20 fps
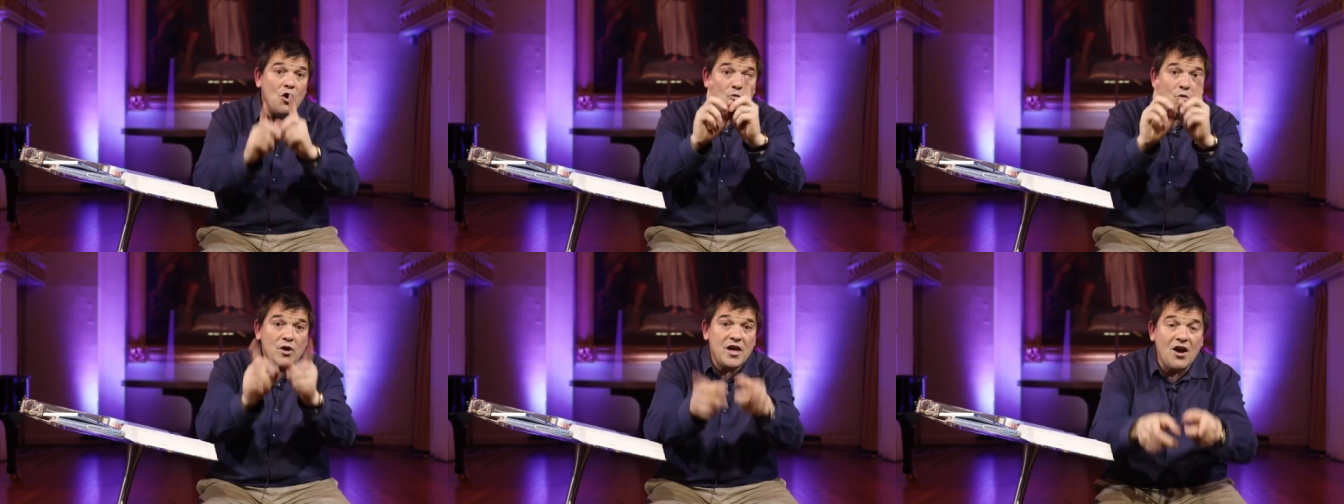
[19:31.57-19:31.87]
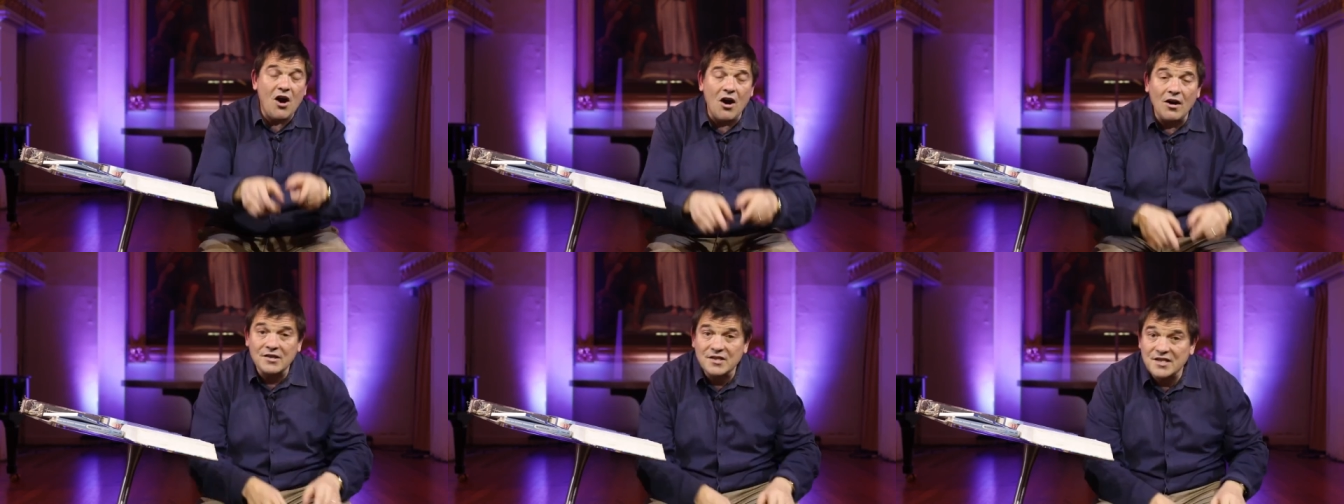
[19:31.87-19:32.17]
We
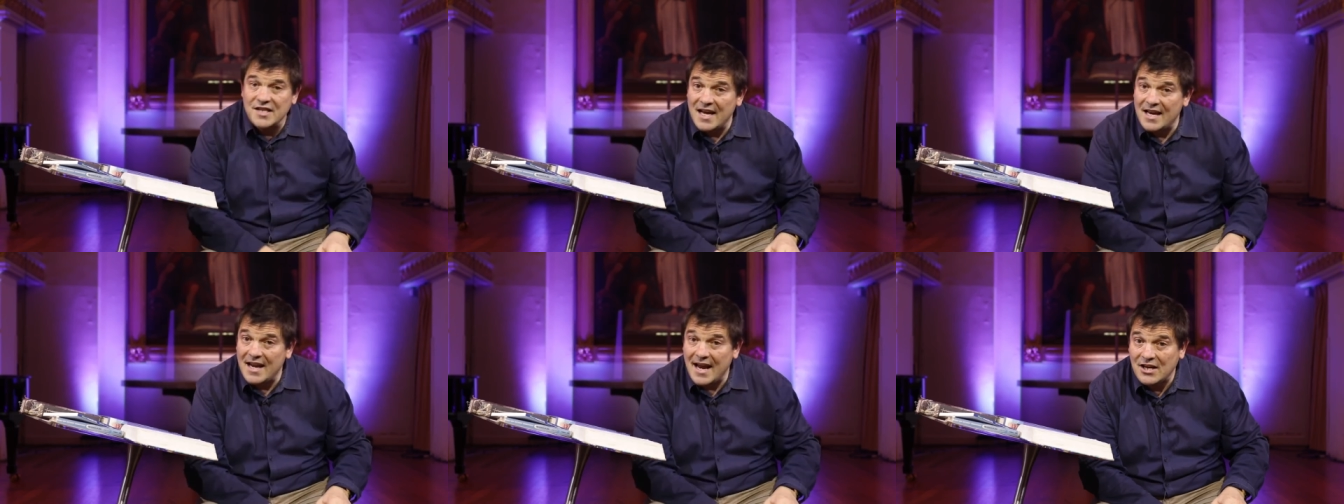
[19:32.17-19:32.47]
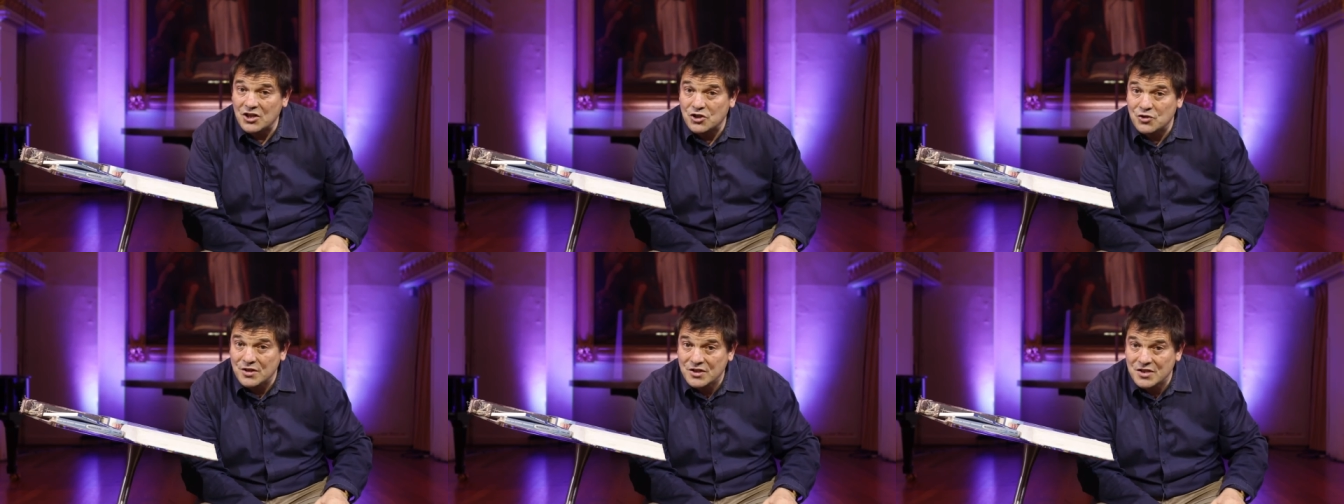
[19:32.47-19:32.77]
can't see
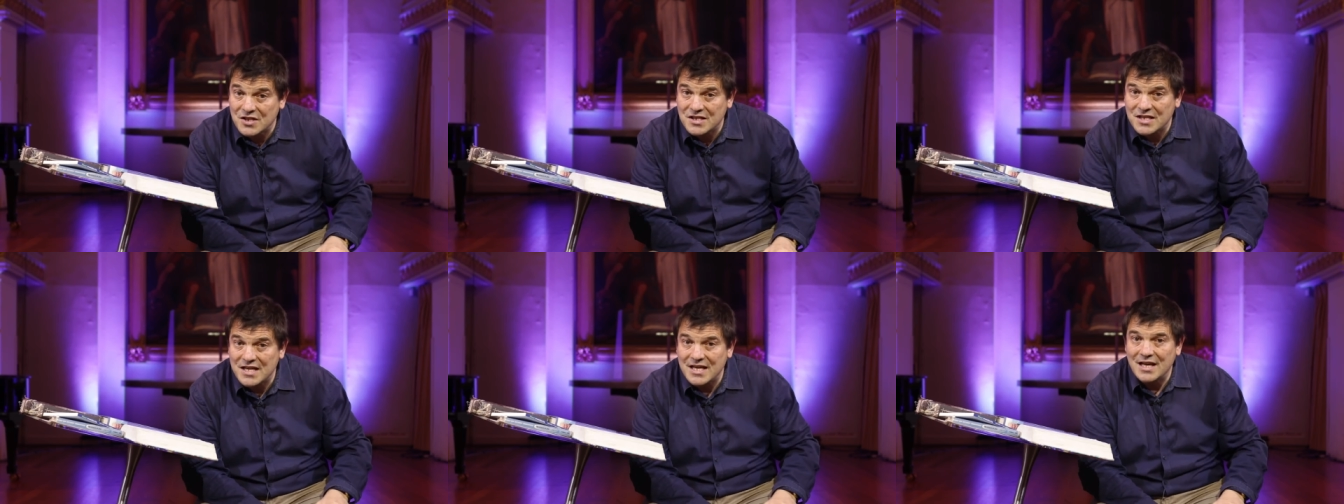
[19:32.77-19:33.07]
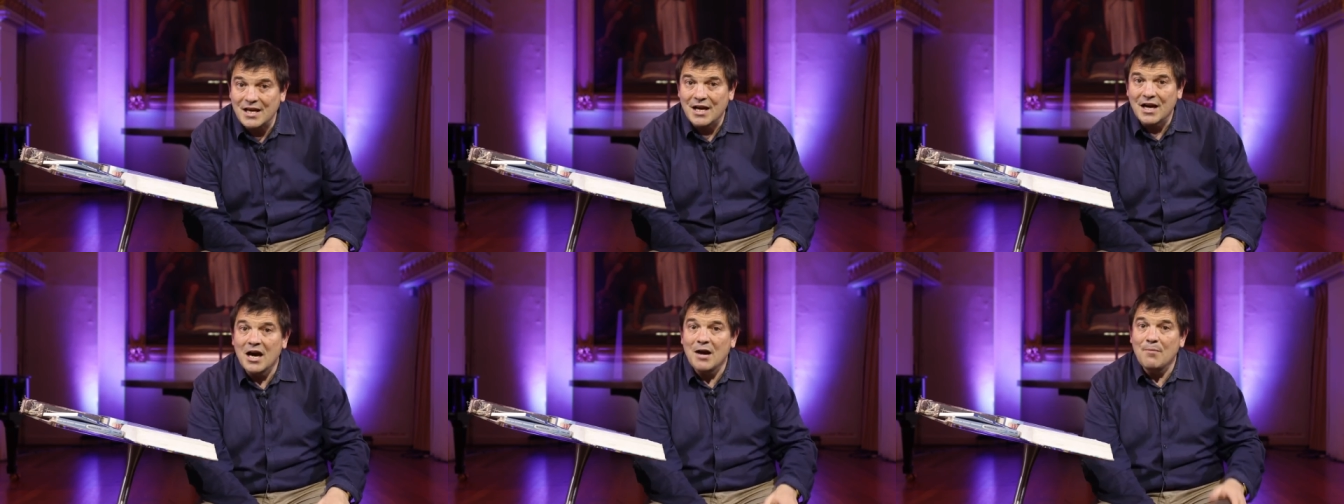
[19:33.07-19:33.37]

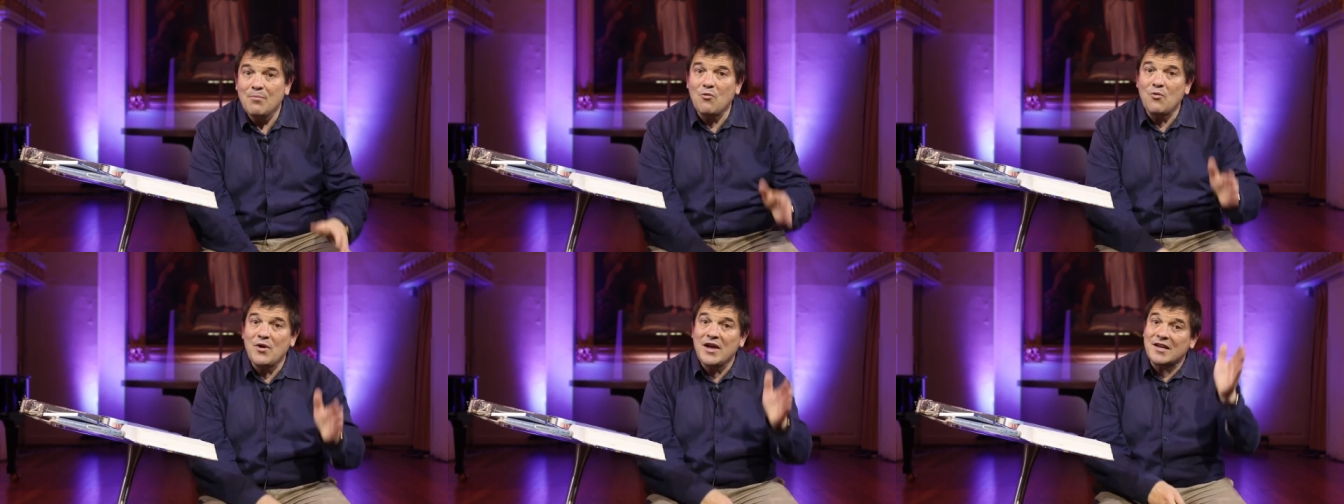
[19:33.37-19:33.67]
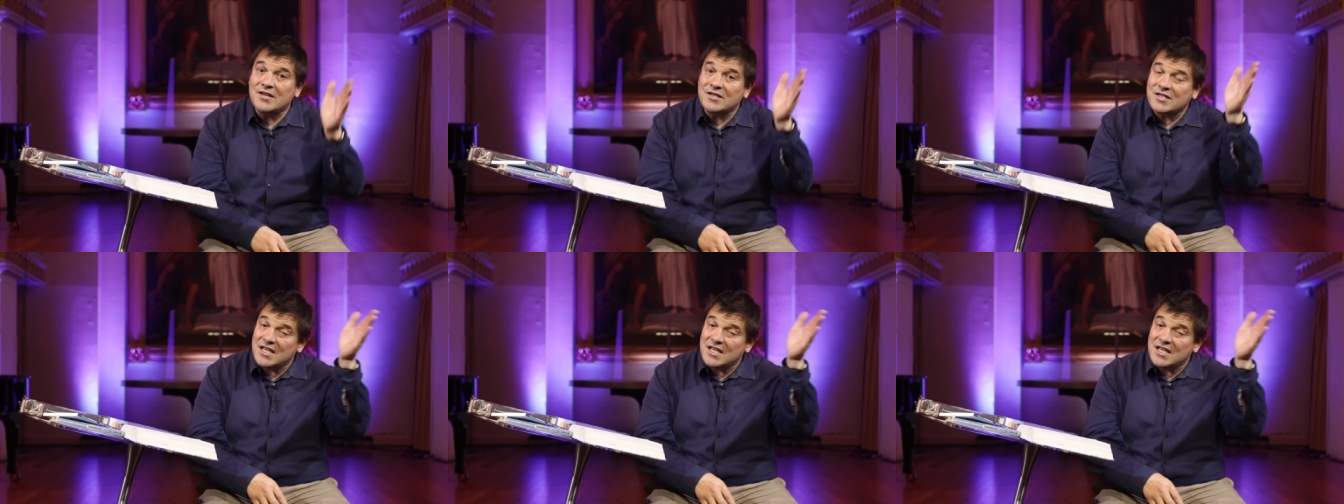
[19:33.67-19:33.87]
electricity, but we can